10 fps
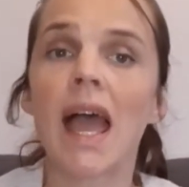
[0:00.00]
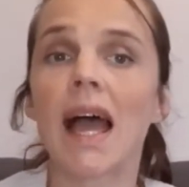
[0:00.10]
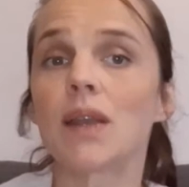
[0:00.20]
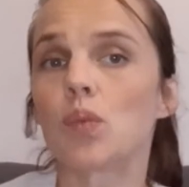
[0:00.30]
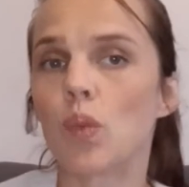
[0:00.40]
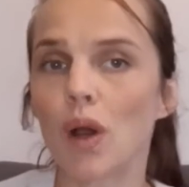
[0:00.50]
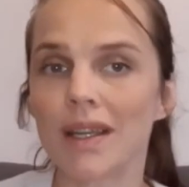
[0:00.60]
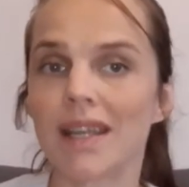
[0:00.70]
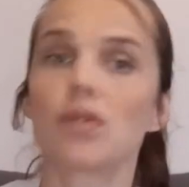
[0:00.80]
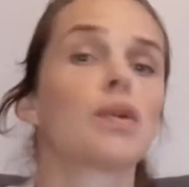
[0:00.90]
and
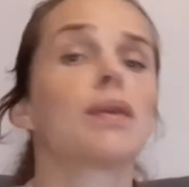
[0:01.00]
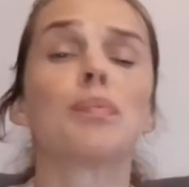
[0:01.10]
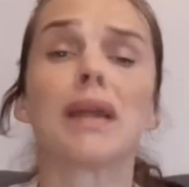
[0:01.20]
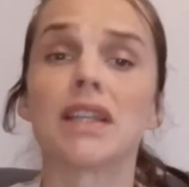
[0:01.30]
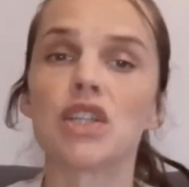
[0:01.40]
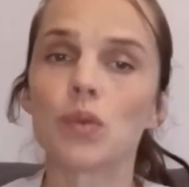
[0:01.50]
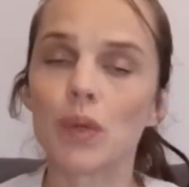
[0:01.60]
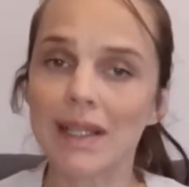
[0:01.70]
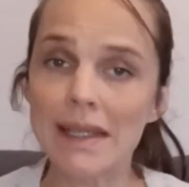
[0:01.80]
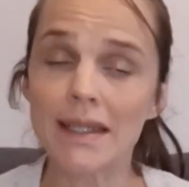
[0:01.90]
what equipment you
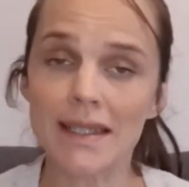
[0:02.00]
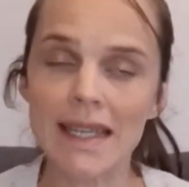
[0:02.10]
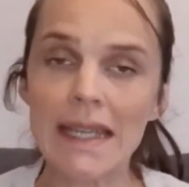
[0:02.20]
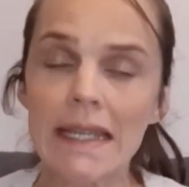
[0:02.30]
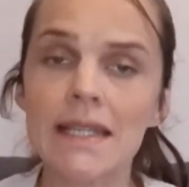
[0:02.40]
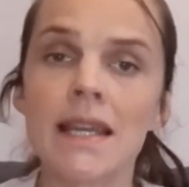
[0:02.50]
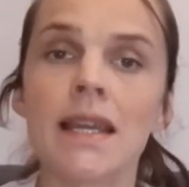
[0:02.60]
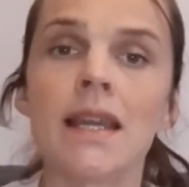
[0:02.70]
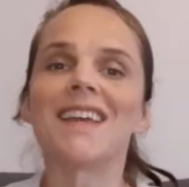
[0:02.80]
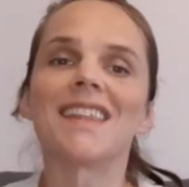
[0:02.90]
will need
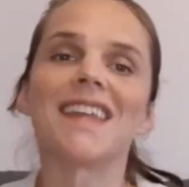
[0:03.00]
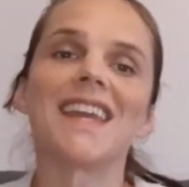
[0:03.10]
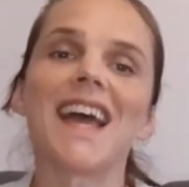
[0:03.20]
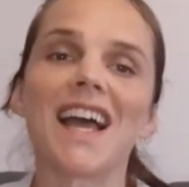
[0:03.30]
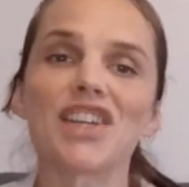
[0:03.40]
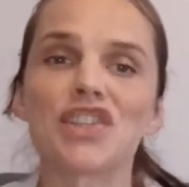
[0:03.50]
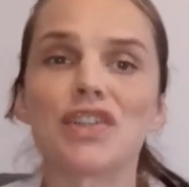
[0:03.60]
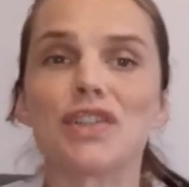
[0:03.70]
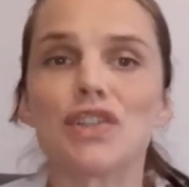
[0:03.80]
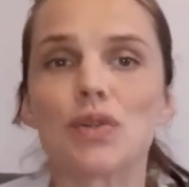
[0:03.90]
the
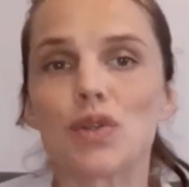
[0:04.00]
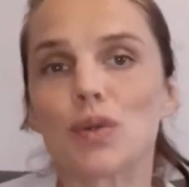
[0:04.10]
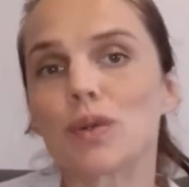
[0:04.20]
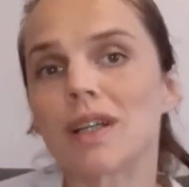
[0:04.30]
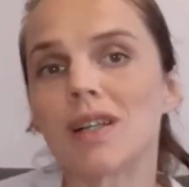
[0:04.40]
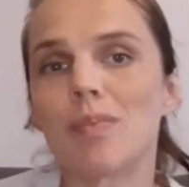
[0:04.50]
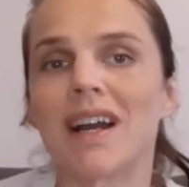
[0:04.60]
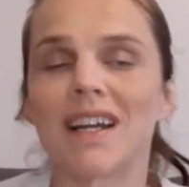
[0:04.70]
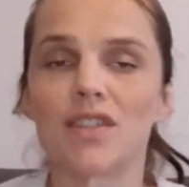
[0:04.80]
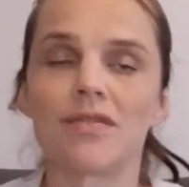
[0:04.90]
actual tutorial
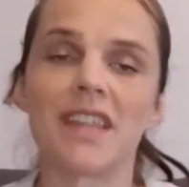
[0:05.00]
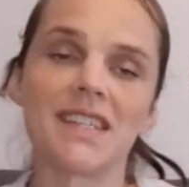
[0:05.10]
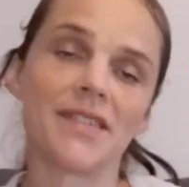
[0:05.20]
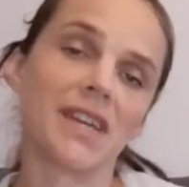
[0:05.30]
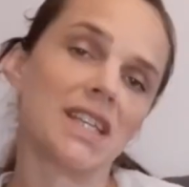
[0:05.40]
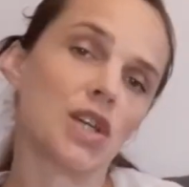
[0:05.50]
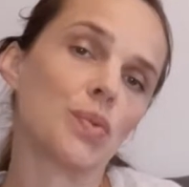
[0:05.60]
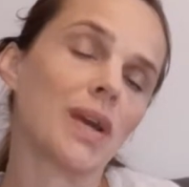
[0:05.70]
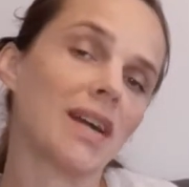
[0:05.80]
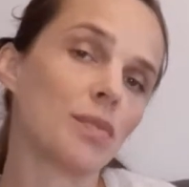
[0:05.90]
part of this video
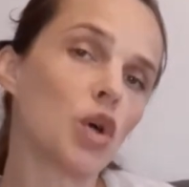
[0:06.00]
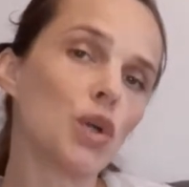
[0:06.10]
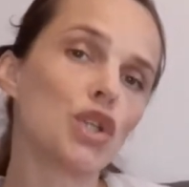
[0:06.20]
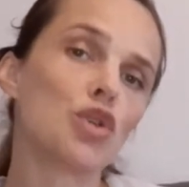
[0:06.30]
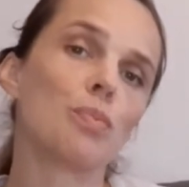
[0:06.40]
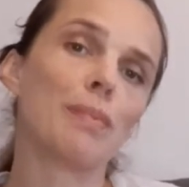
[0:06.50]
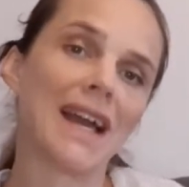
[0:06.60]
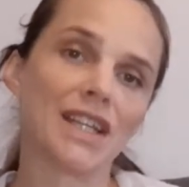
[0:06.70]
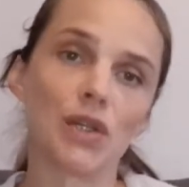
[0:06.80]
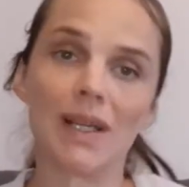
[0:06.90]
where I'm going to
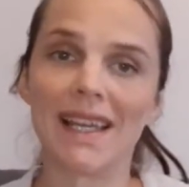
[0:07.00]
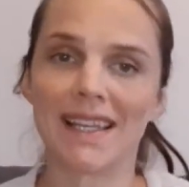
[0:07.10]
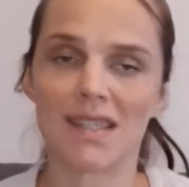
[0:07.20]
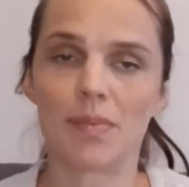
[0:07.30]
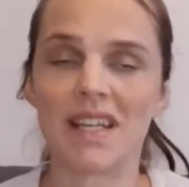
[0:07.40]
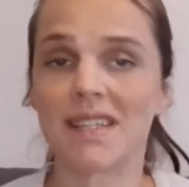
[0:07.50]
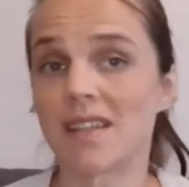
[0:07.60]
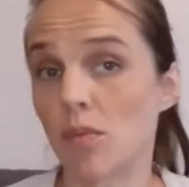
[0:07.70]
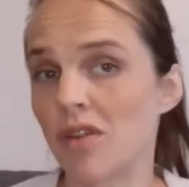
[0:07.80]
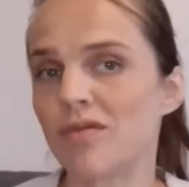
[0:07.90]
manually express
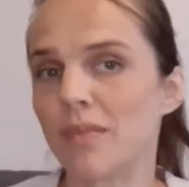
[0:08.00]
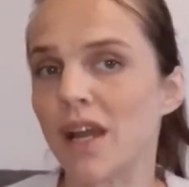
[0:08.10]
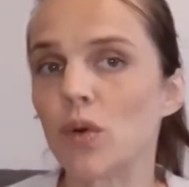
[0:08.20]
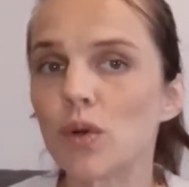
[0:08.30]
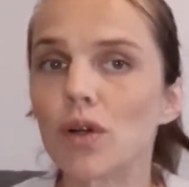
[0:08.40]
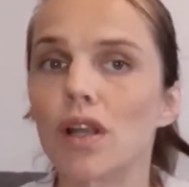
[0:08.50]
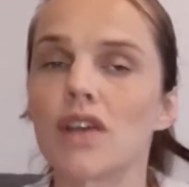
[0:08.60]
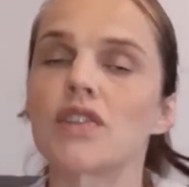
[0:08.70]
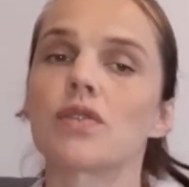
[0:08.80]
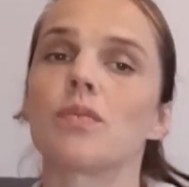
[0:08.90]
some of my own
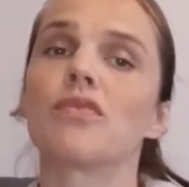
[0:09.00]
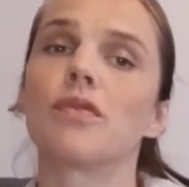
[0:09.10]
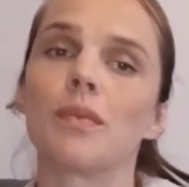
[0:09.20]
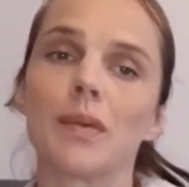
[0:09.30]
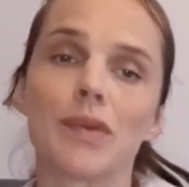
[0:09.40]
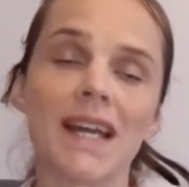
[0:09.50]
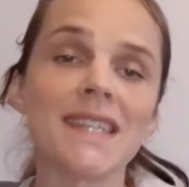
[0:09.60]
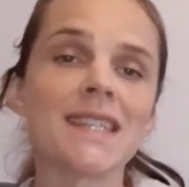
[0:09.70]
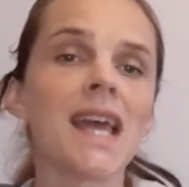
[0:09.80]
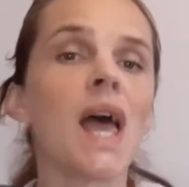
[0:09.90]
colostrum from my
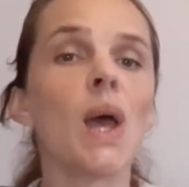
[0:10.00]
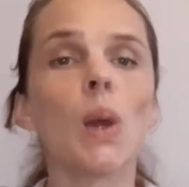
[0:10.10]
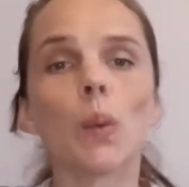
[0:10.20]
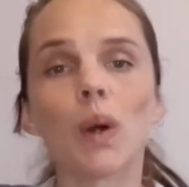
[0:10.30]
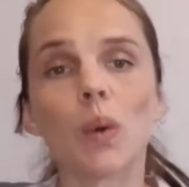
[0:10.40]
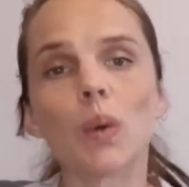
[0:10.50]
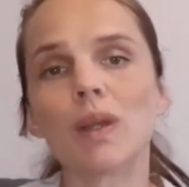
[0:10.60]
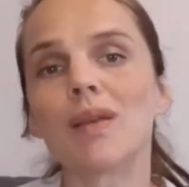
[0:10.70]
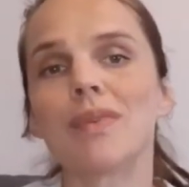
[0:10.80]
breast will only